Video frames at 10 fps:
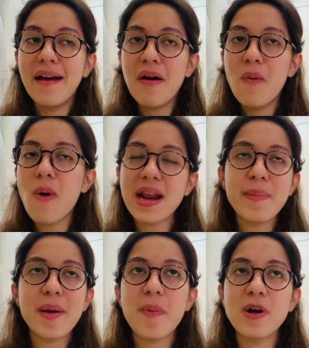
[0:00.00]
What can
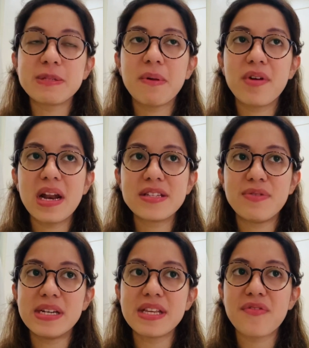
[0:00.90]
be a possible
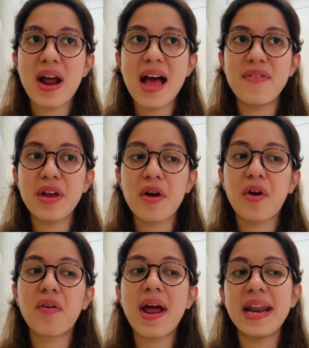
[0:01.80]
reason for having a
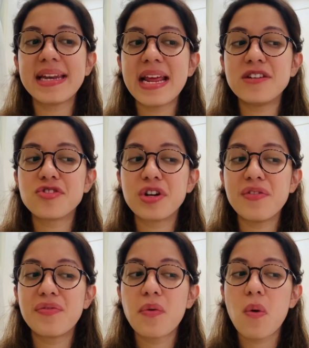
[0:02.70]
credit entry
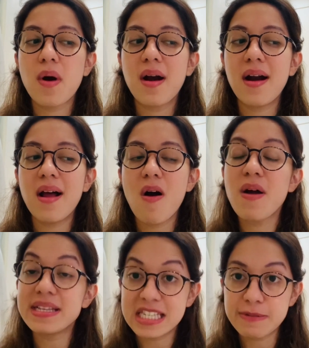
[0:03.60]

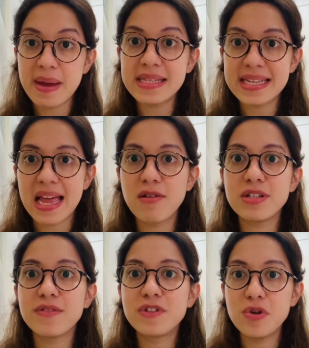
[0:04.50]
on a suspense
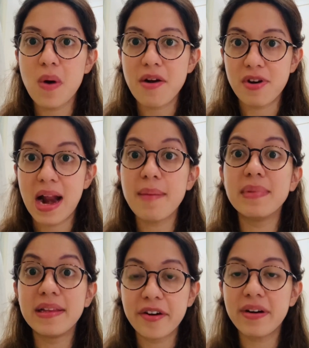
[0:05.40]
account of 200?
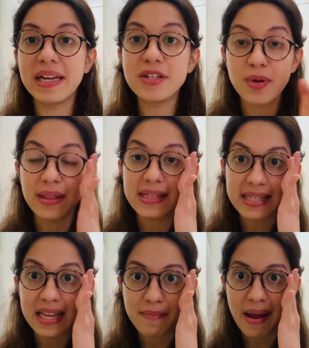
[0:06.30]
I'm literally doing this
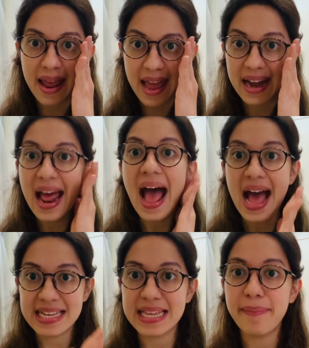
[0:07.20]
in my head
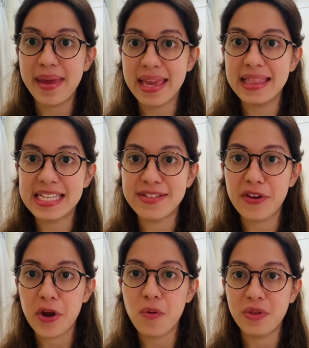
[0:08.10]
as I'm making this
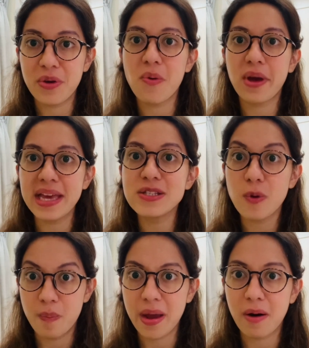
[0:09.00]
video with you, okay? So
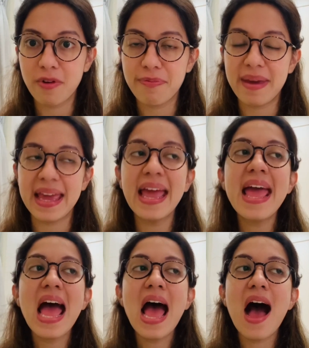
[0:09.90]
bear with me.
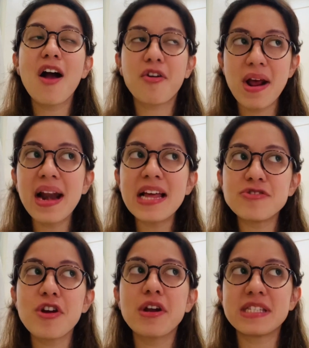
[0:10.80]
A credit
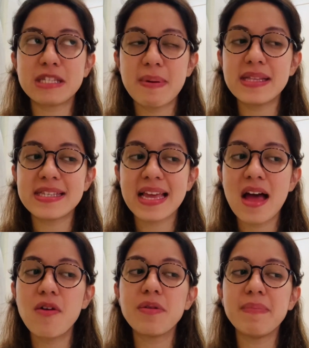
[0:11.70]
entry on a suspense
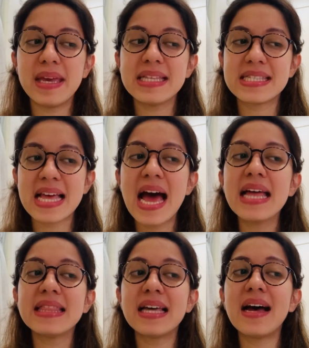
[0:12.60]
account means
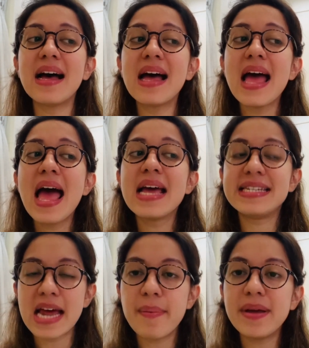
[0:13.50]
that the
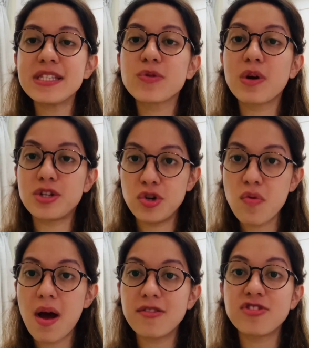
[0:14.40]
debits were
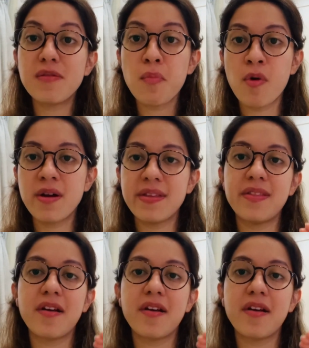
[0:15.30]
200 more than the